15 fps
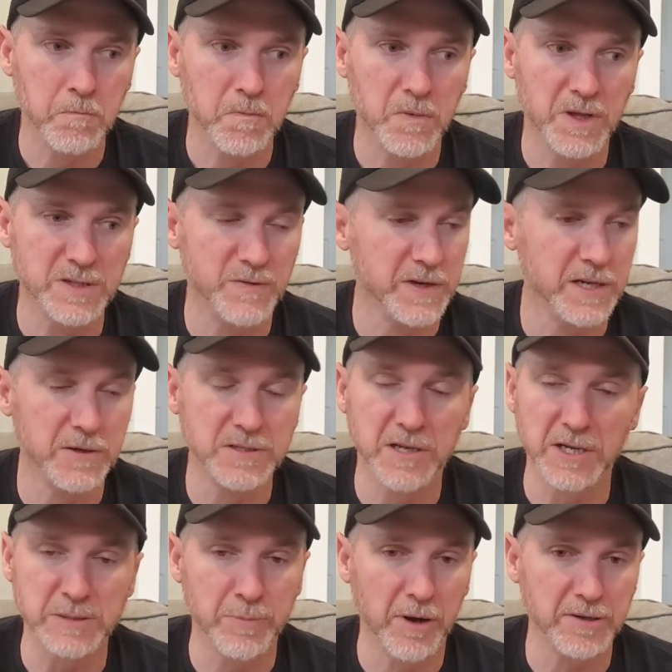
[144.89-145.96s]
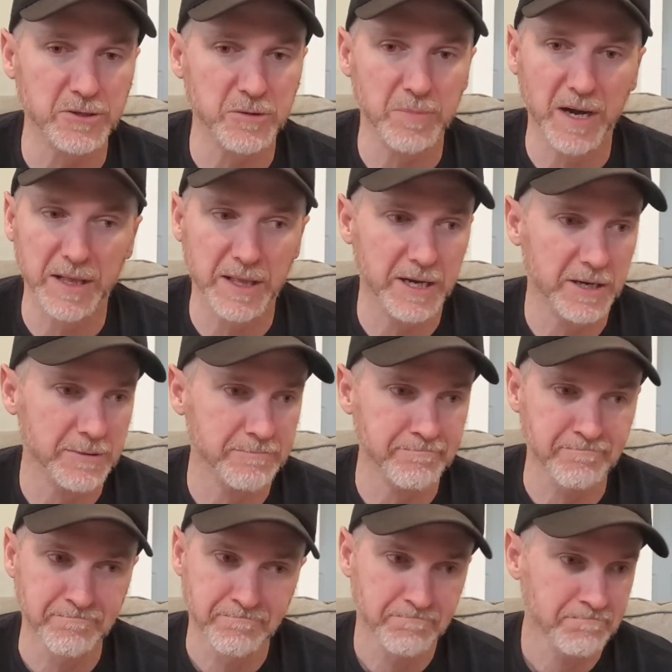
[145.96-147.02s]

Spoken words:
This video is not sponsored by them.